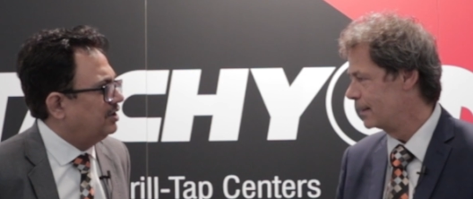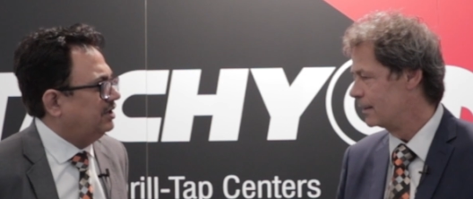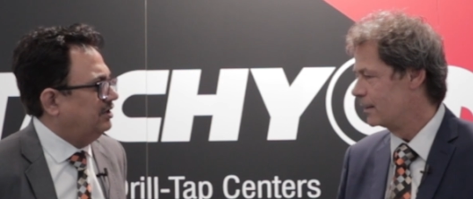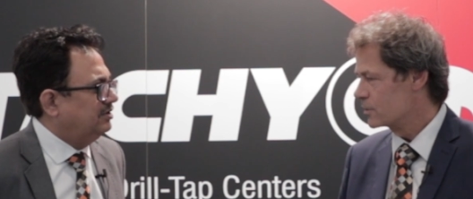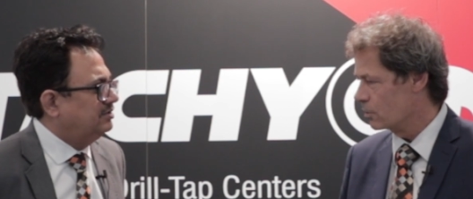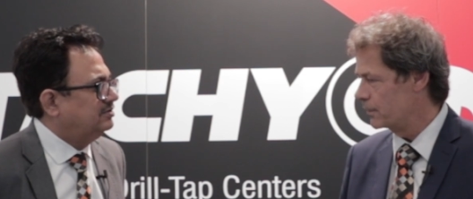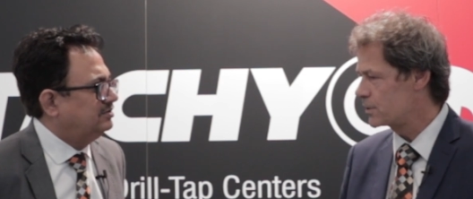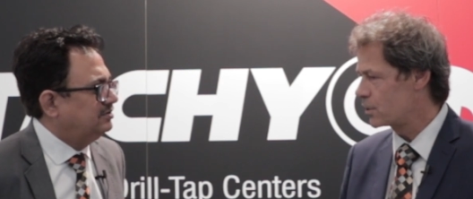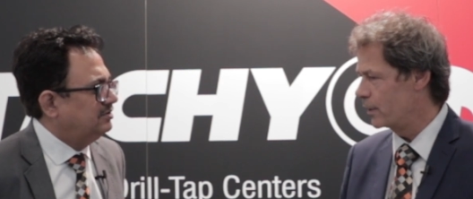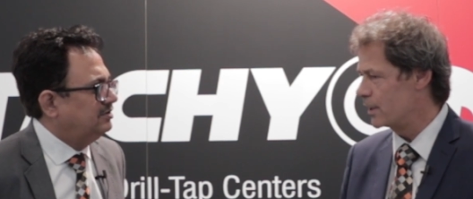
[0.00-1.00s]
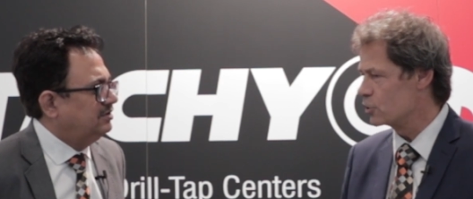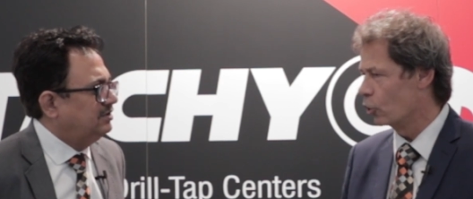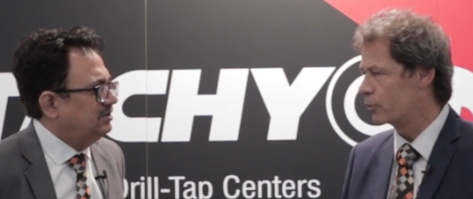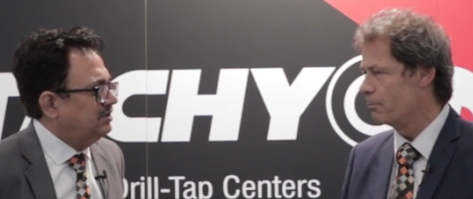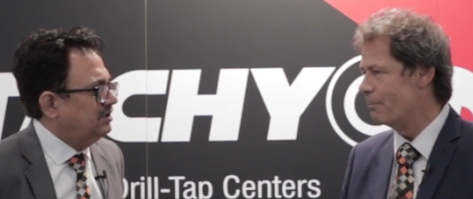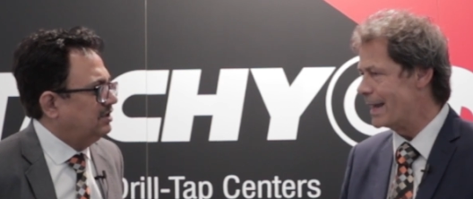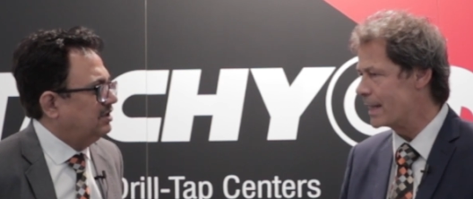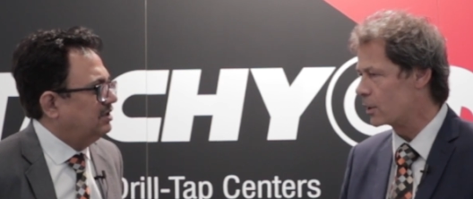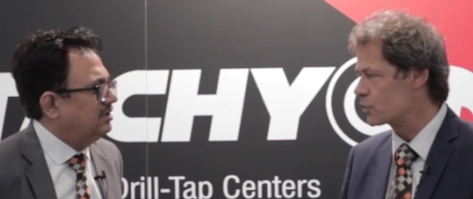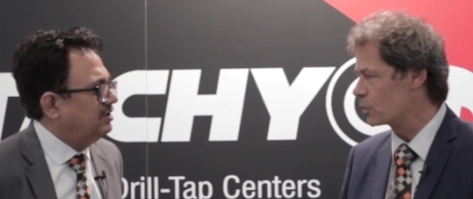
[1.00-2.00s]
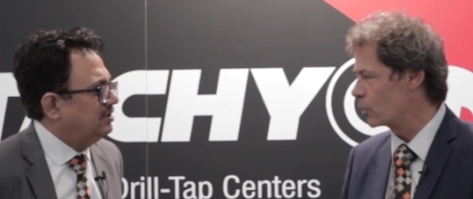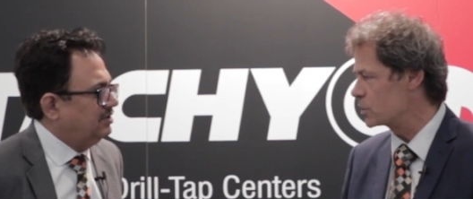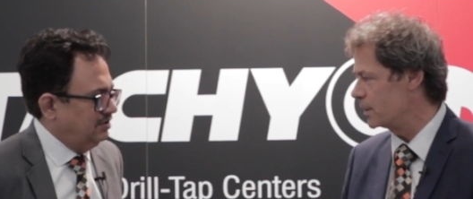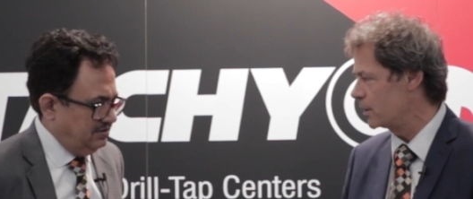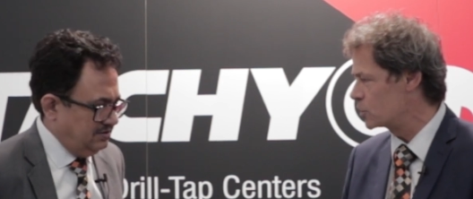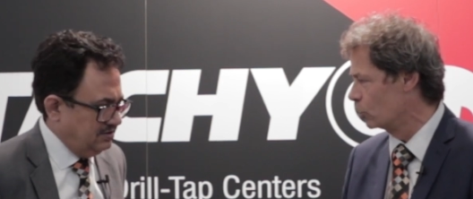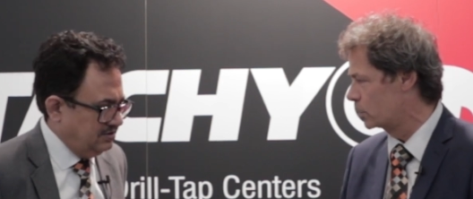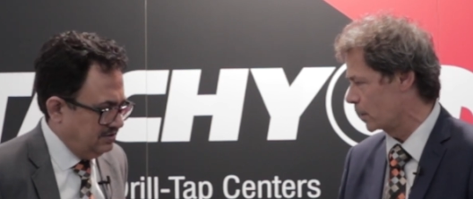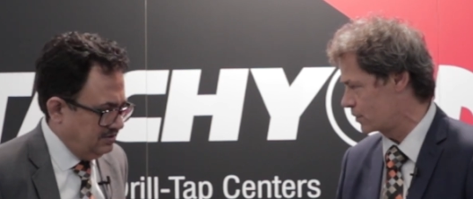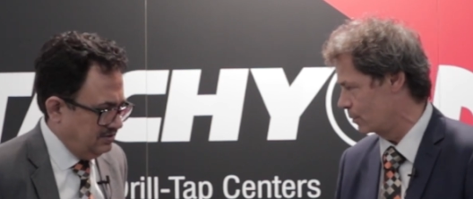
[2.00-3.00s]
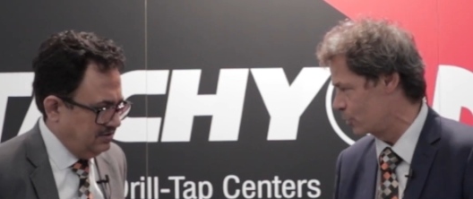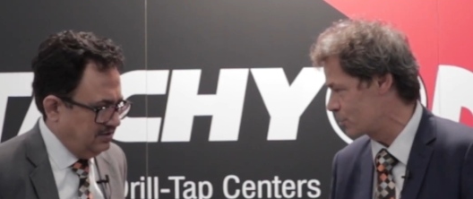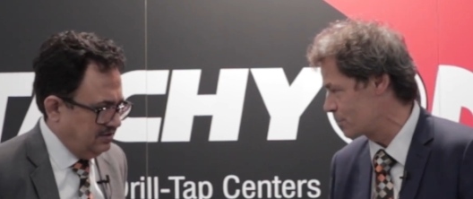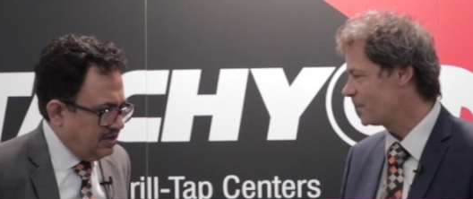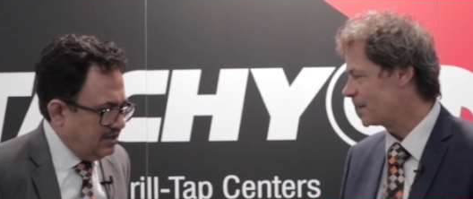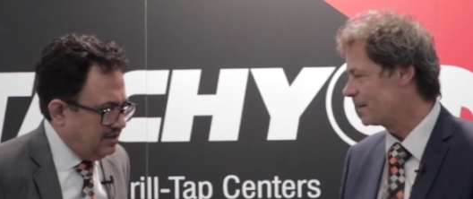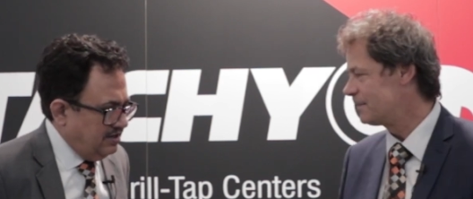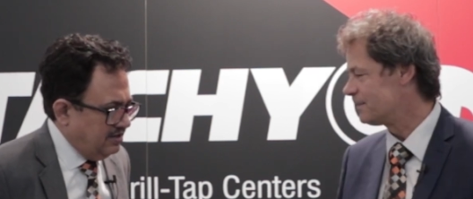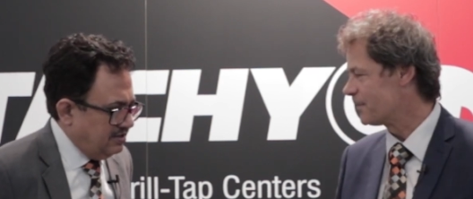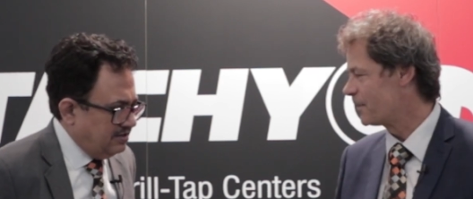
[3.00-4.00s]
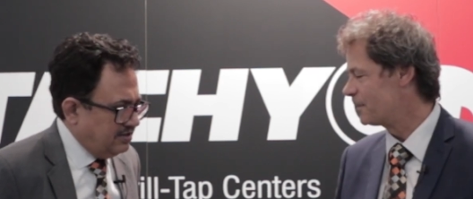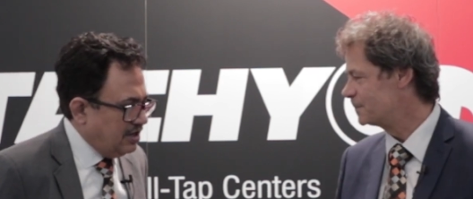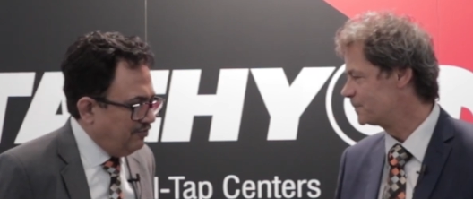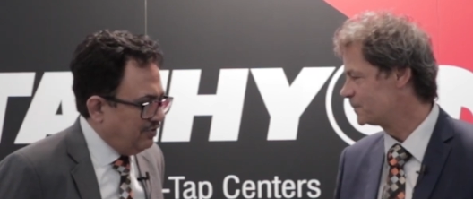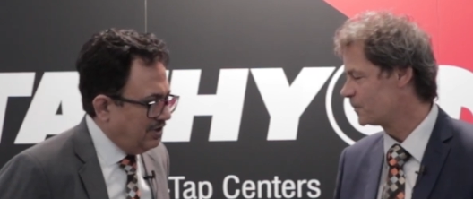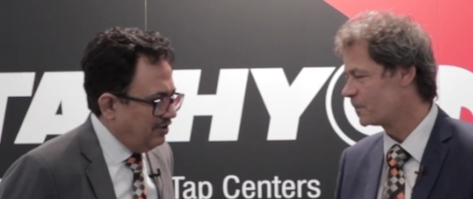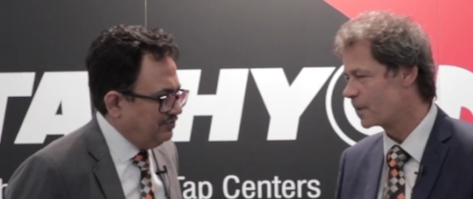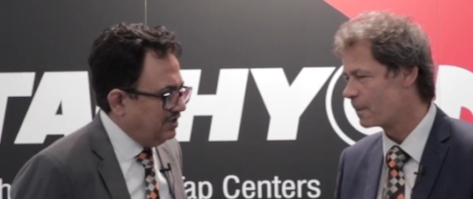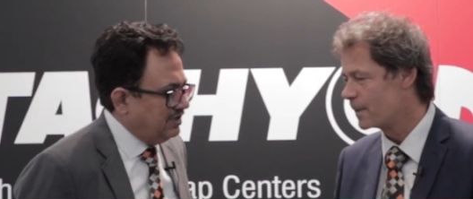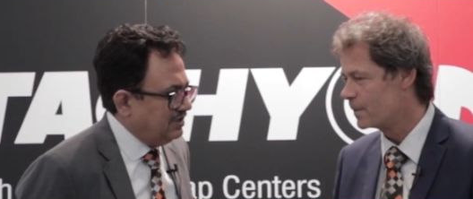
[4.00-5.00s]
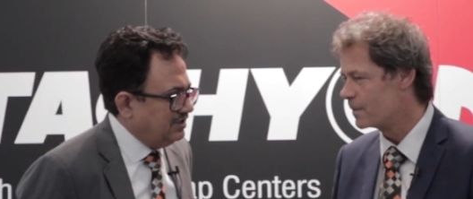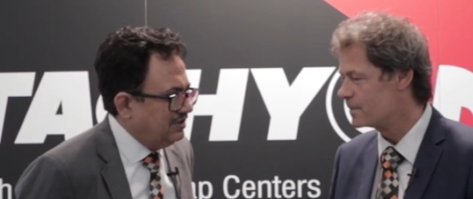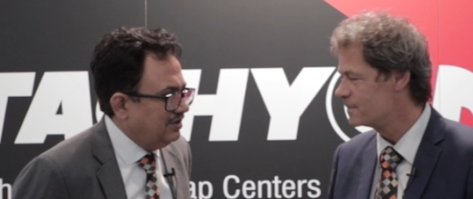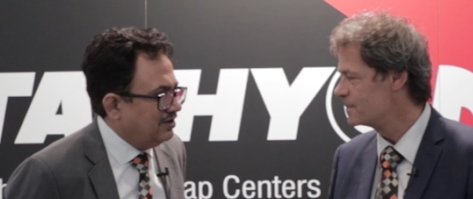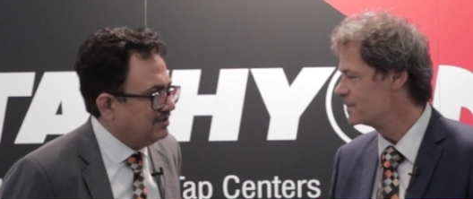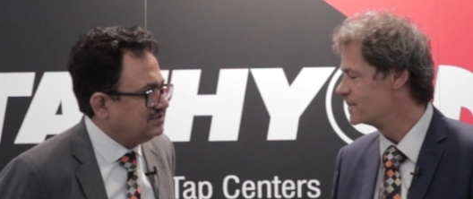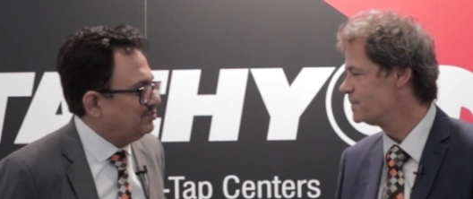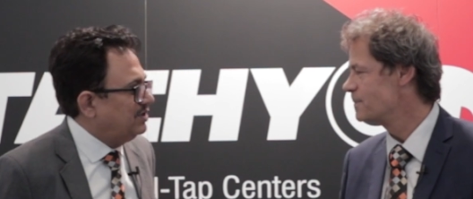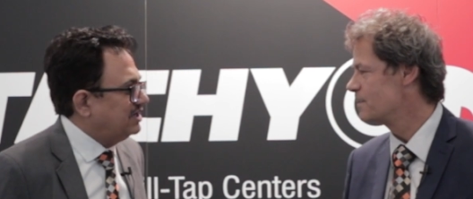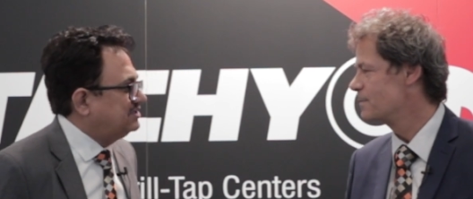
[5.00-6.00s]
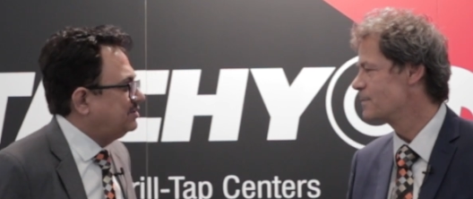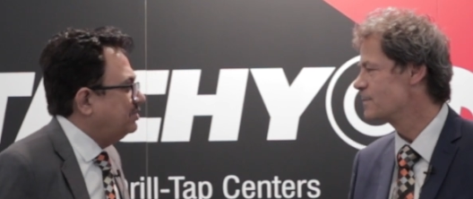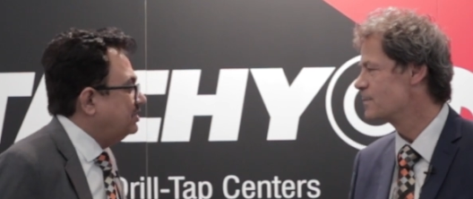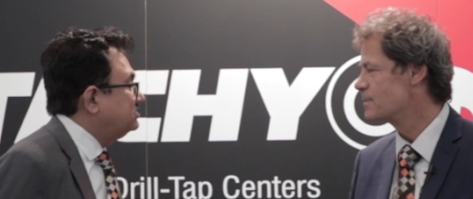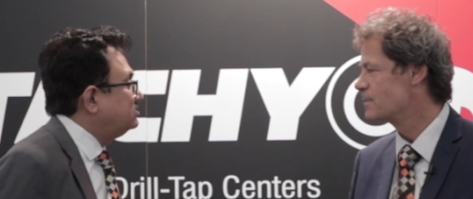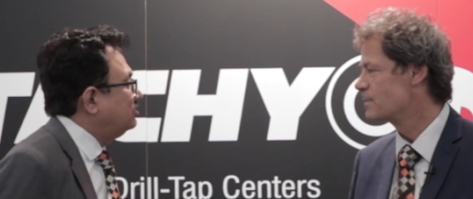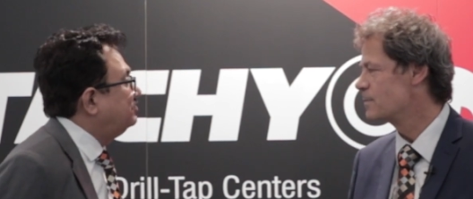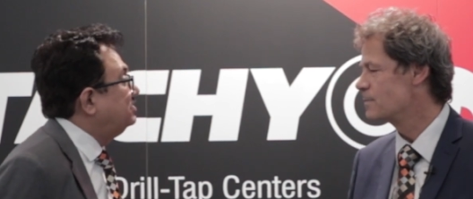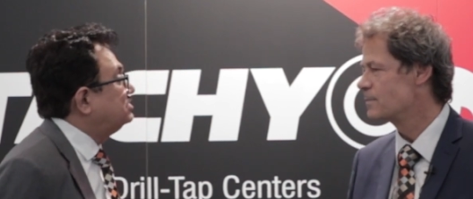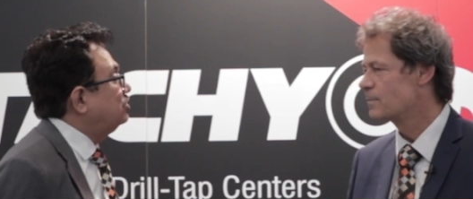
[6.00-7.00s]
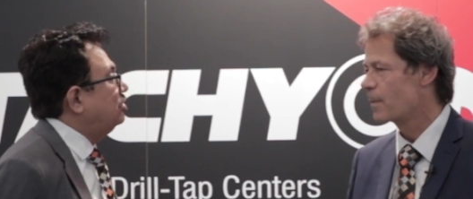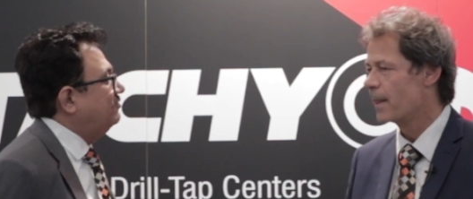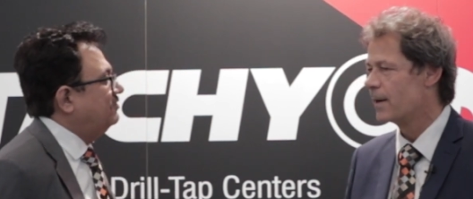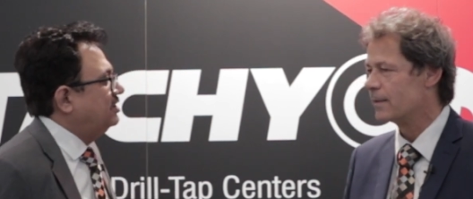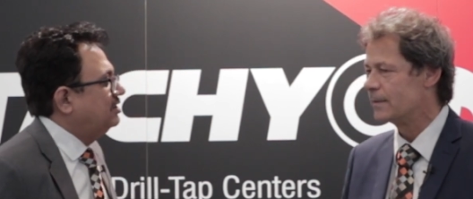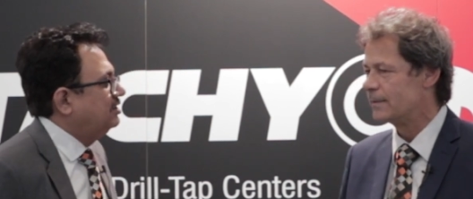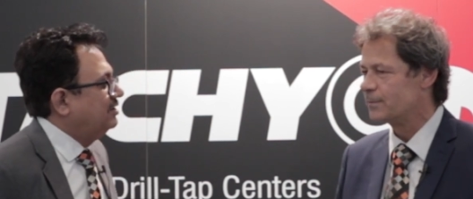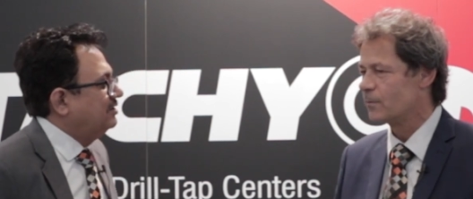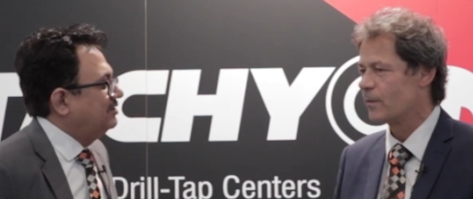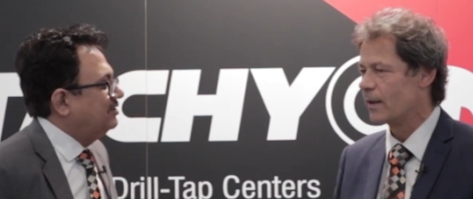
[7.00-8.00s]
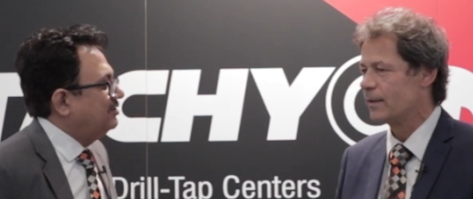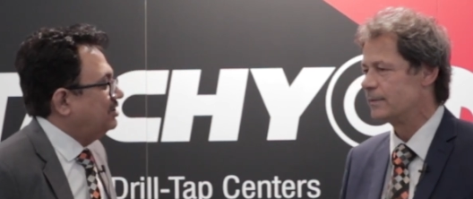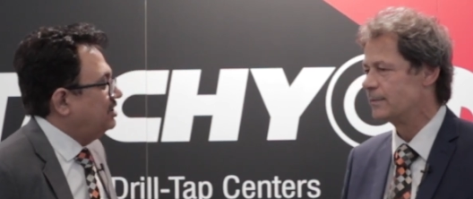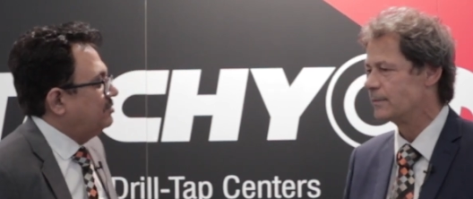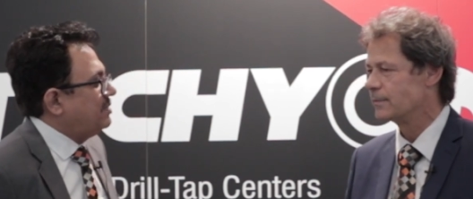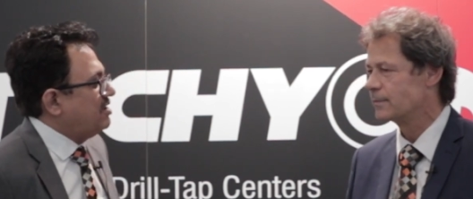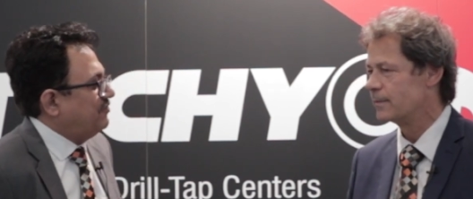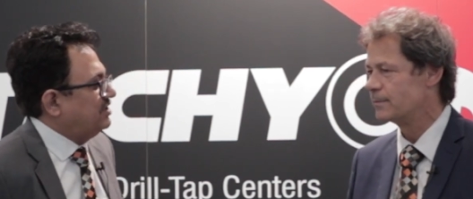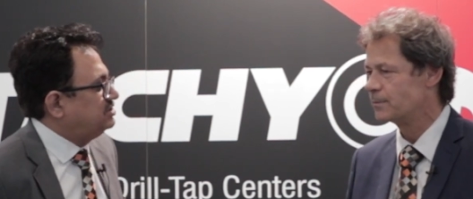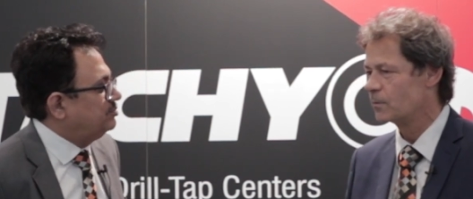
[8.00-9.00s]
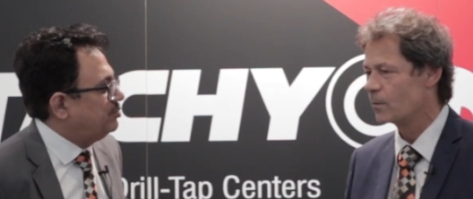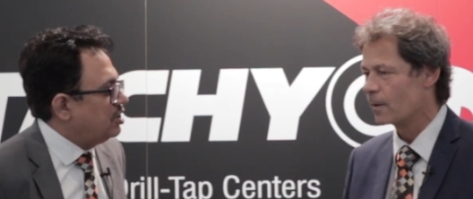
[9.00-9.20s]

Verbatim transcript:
Speaker 1: Okay. So this year it is not many customers, it is good customers.
Speaker 2: And uh, how, how the uh, customer acceptance of this all over uh, Indian manufactured